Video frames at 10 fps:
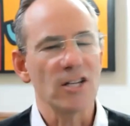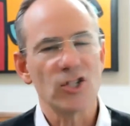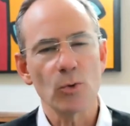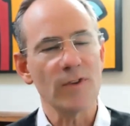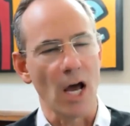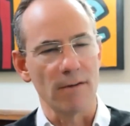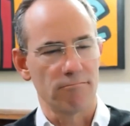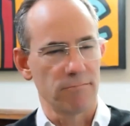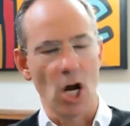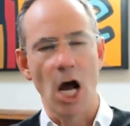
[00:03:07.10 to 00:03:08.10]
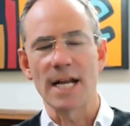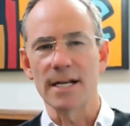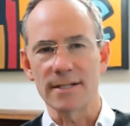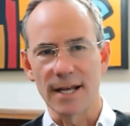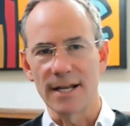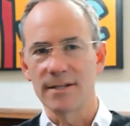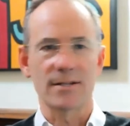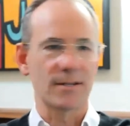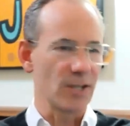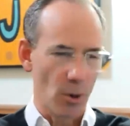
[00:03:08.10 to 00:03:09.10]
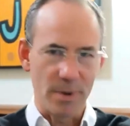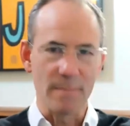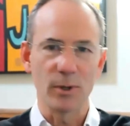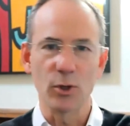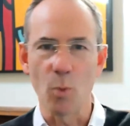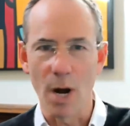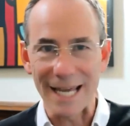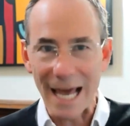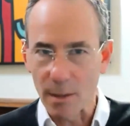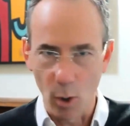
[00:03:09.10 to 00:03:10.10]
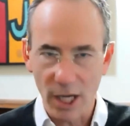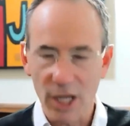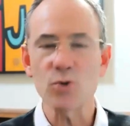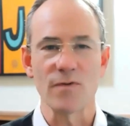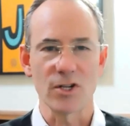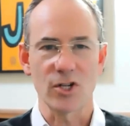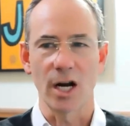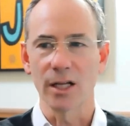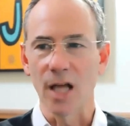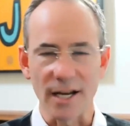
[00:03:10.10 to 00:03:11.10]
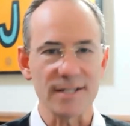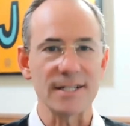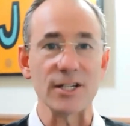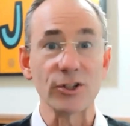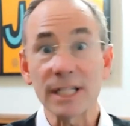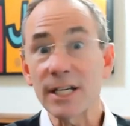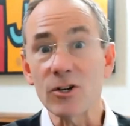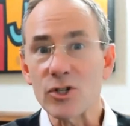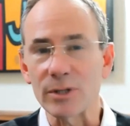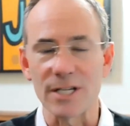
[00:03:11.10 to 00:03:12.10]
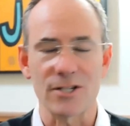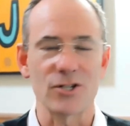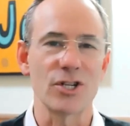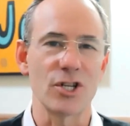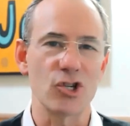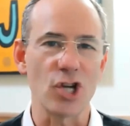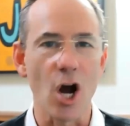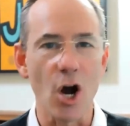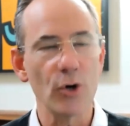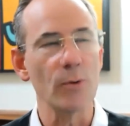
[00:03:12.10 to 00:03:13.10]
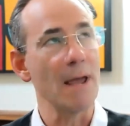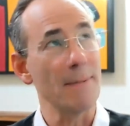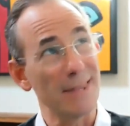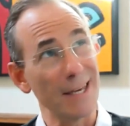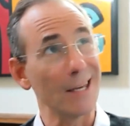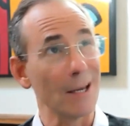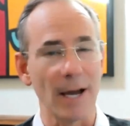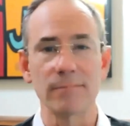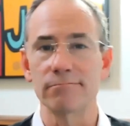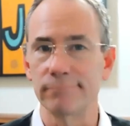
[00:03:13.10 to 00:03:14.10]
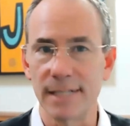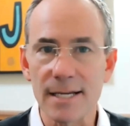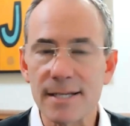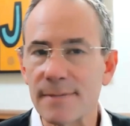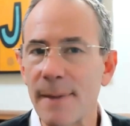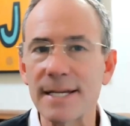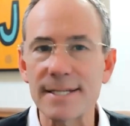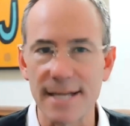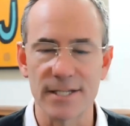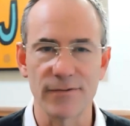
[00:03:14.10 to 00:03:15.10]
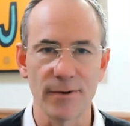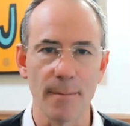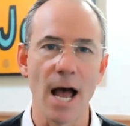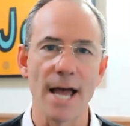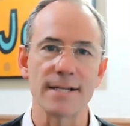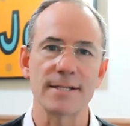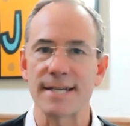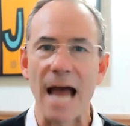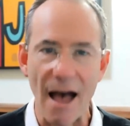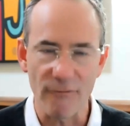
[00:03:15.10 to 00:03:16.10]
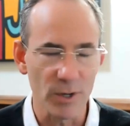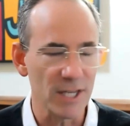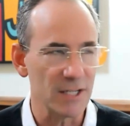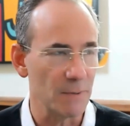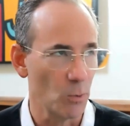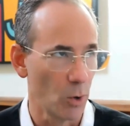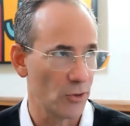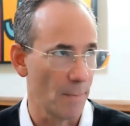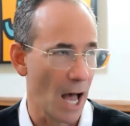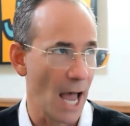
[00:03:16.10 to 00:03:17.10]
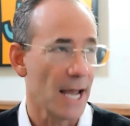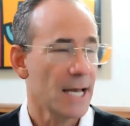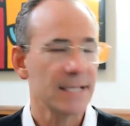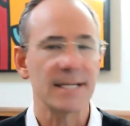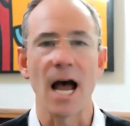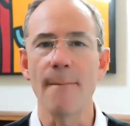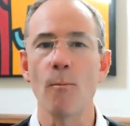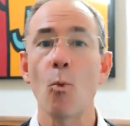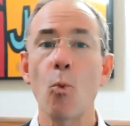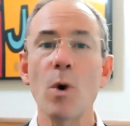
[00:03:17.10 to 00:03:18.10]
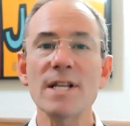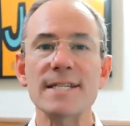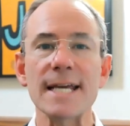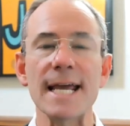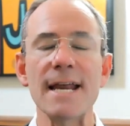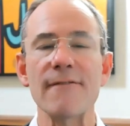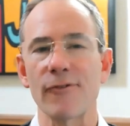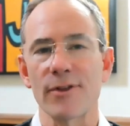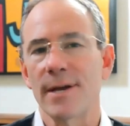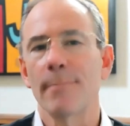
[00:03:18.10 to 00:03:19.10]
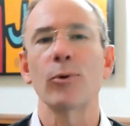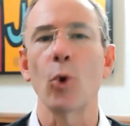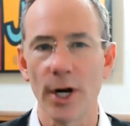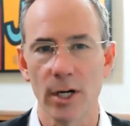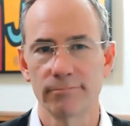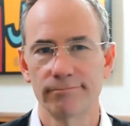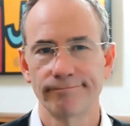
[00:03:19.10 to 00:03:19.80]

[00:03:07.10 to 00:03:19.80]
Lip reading: So we've got an audience that is, people who want to get a mortgage. We've also got a lot of senior leaders who listen to the show who may be thinking about, does this make sense for my staff? Would this be worth my time? What's in it for the employer?